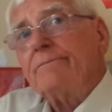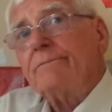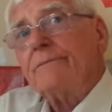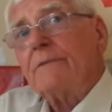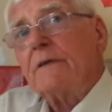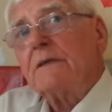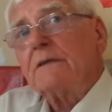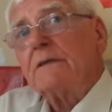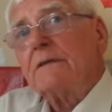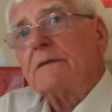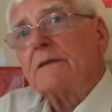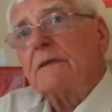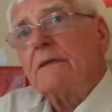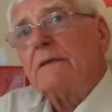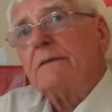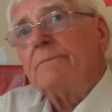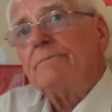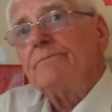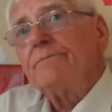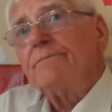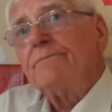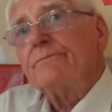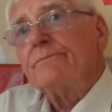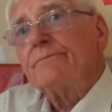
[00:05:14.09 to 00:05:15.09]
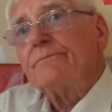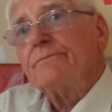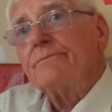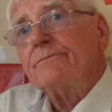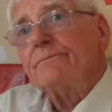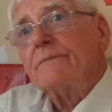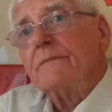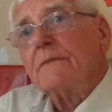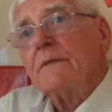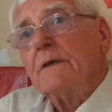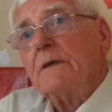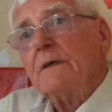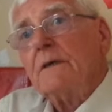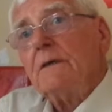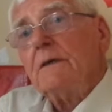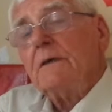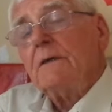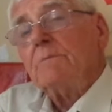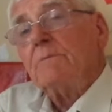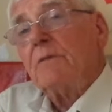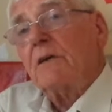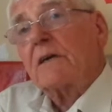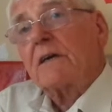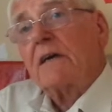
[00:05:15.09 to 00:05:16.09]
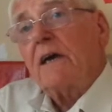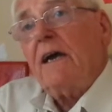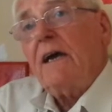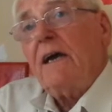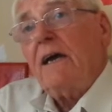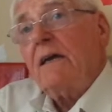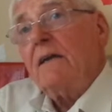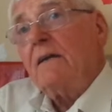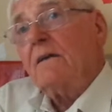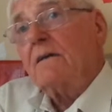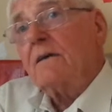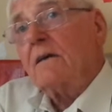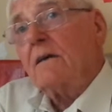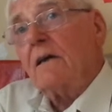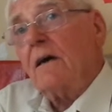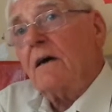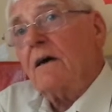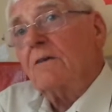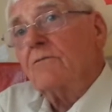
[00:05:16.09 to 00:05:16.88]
But again, you know,